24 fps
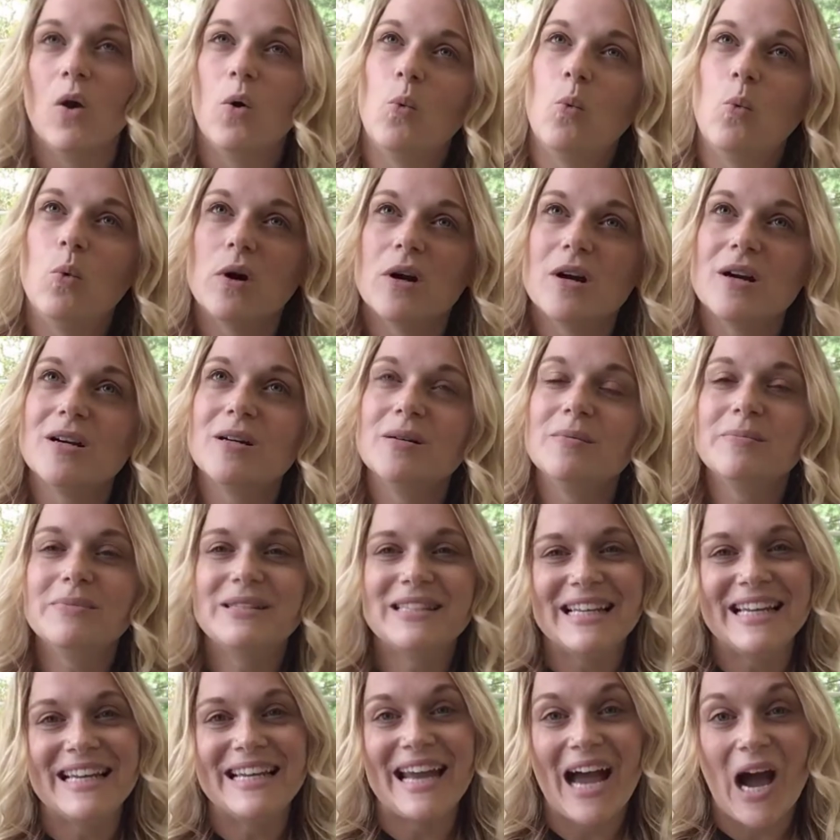
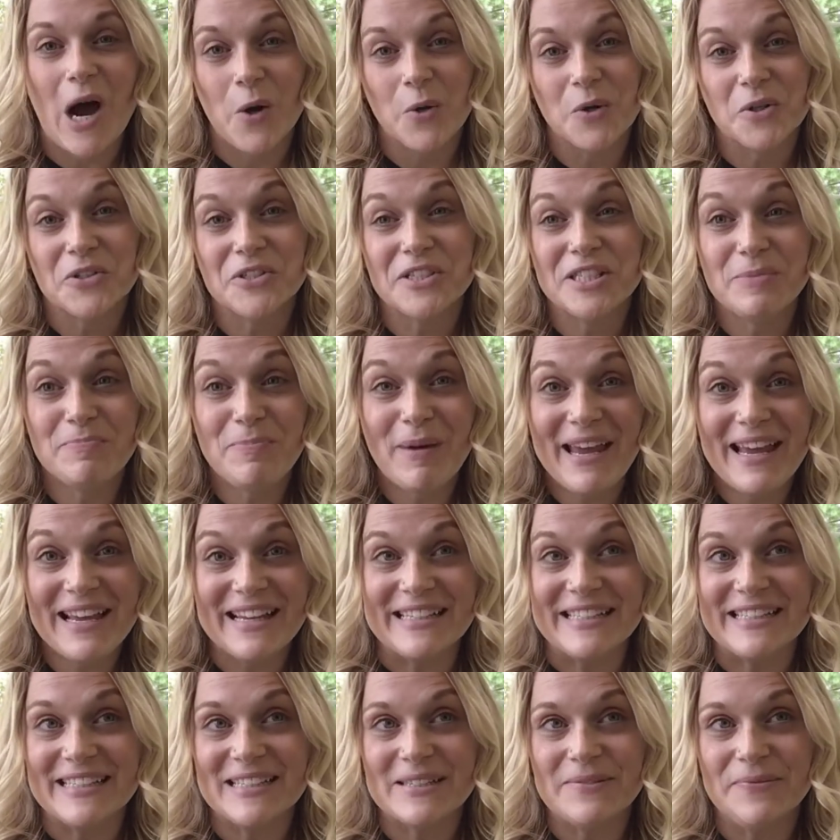Worms in outer
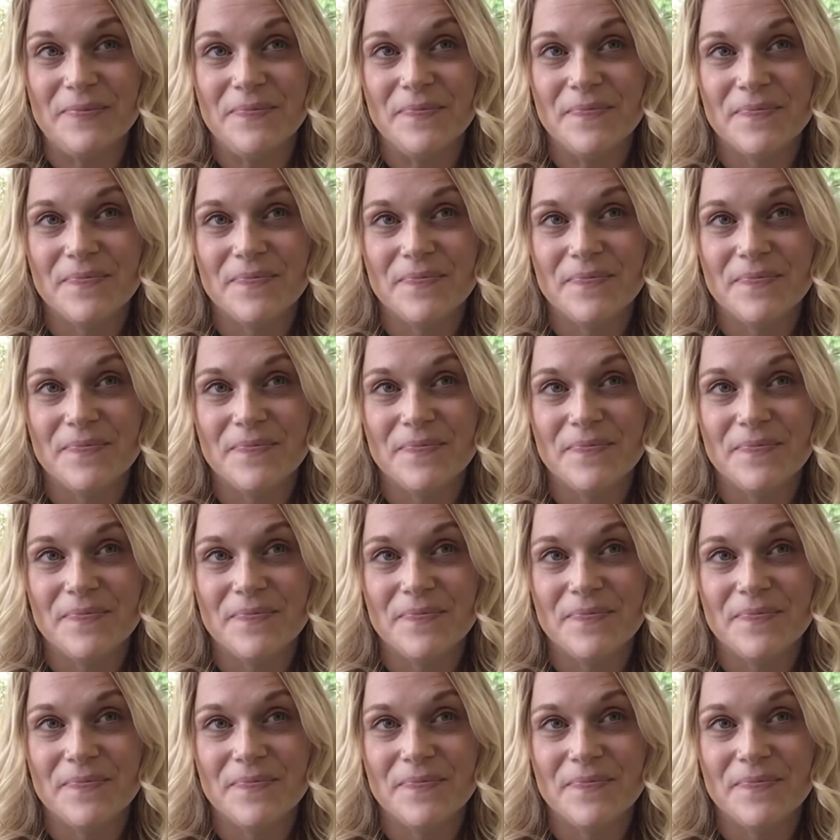space.